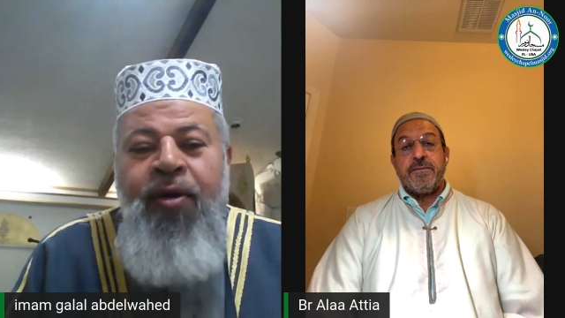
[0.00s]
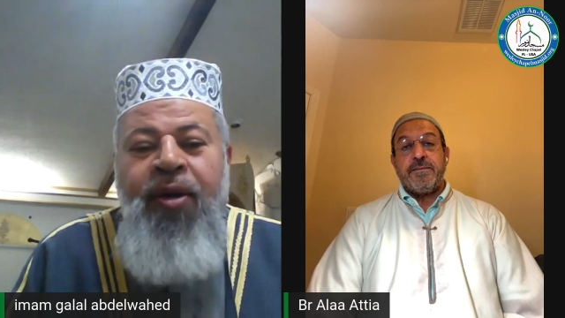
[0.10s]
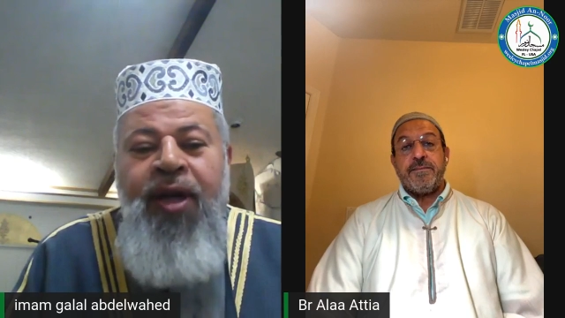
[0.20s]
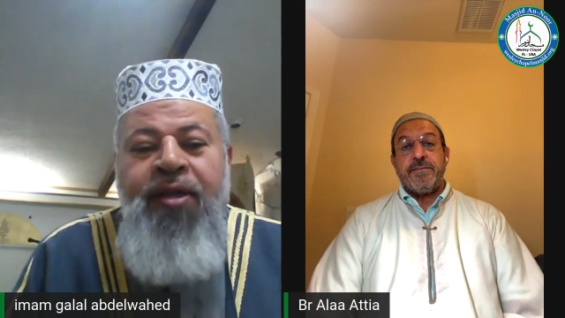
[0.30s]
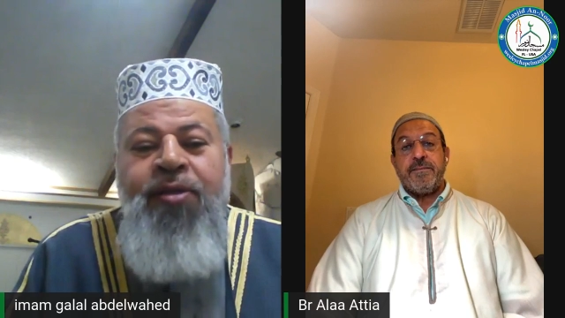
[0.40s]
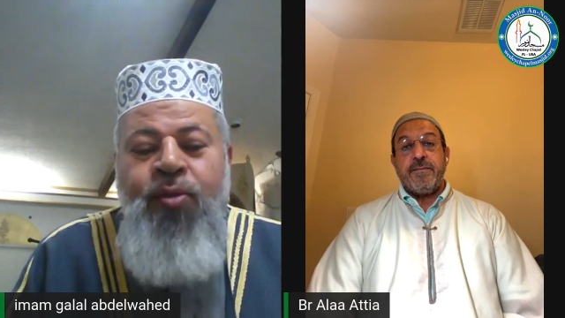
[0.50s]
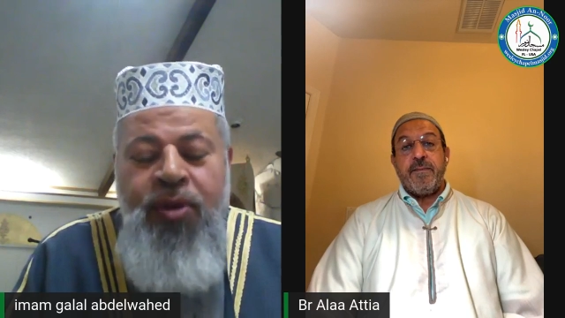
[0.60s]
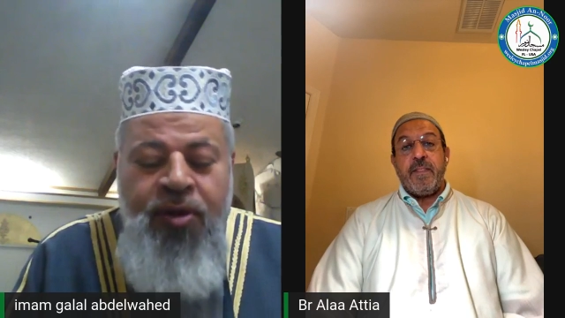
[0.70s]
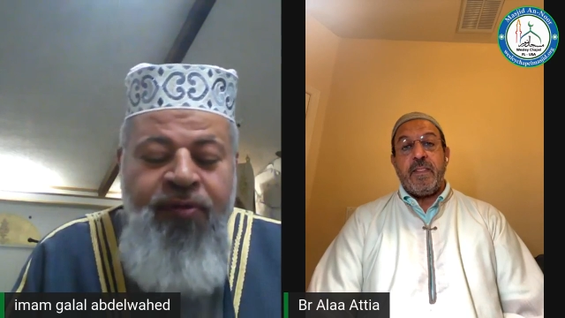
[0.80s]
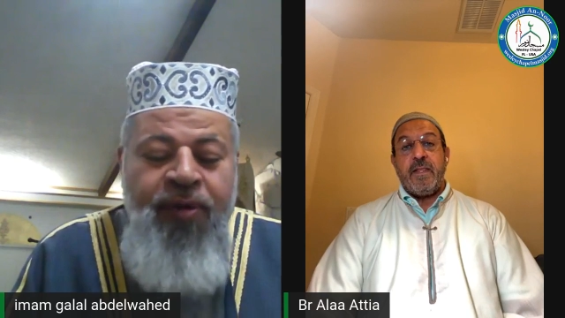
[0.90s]
Speaker 1: Allah, this
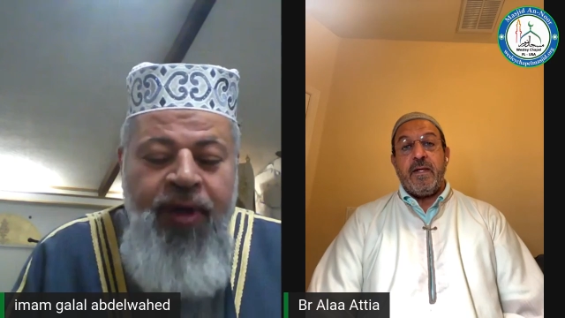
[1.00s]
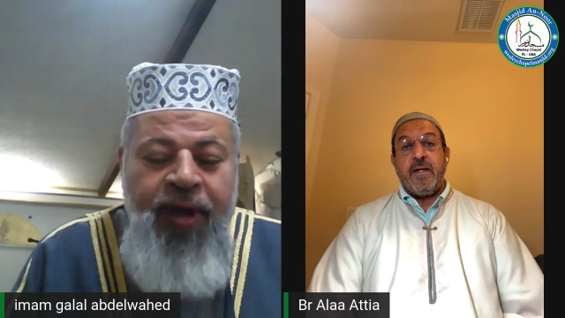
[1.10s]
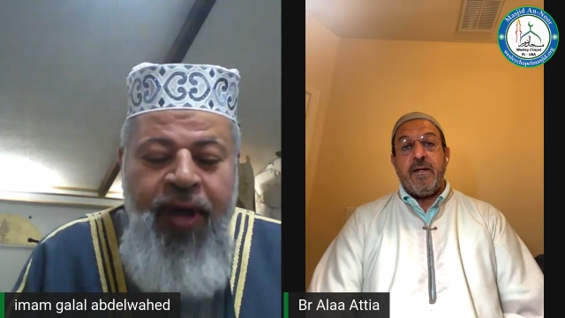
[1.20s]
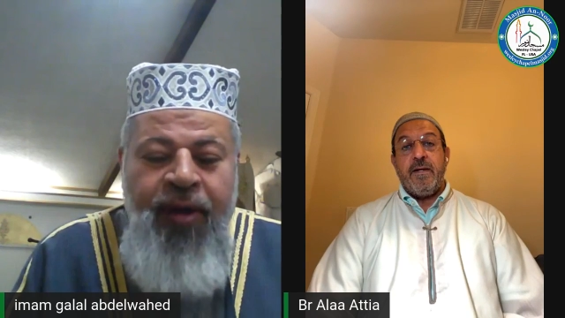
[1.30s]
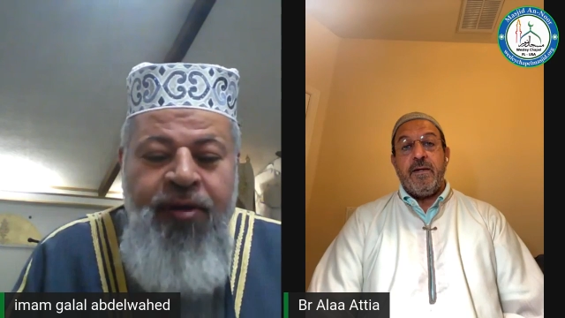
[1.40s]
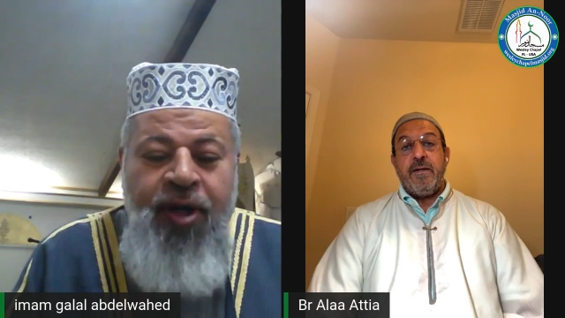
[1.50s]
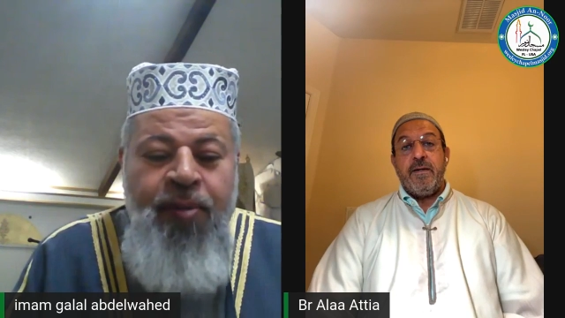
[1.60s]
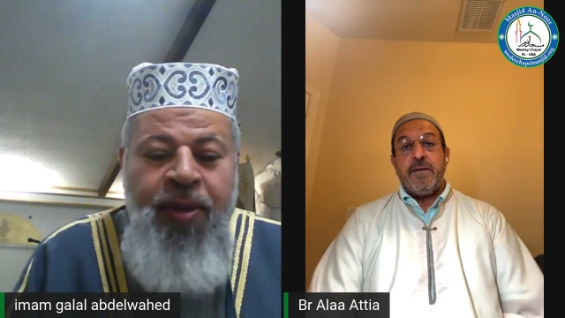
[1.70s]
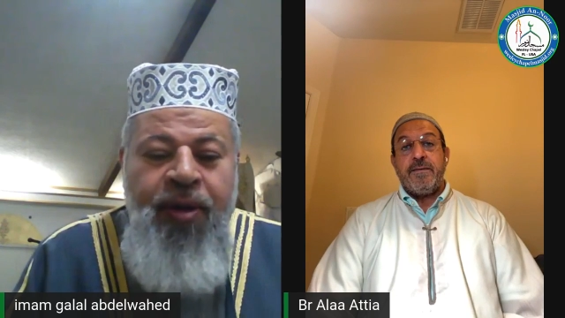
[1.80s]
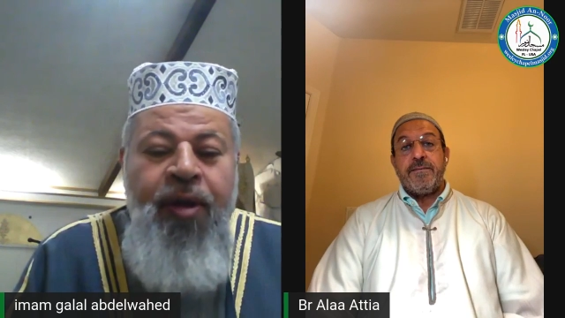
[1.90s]
wonderful uh,
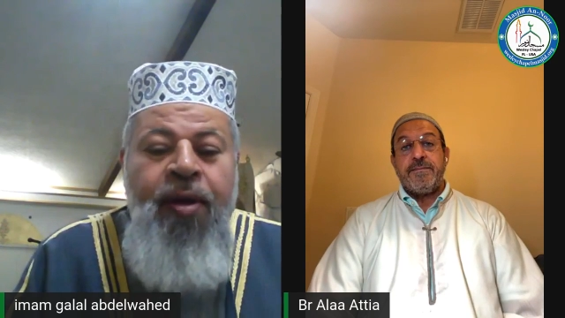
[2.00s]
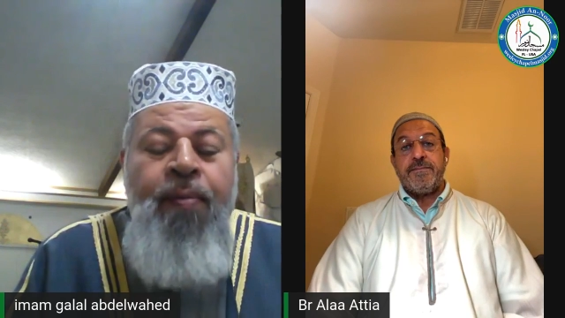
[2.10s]
topic.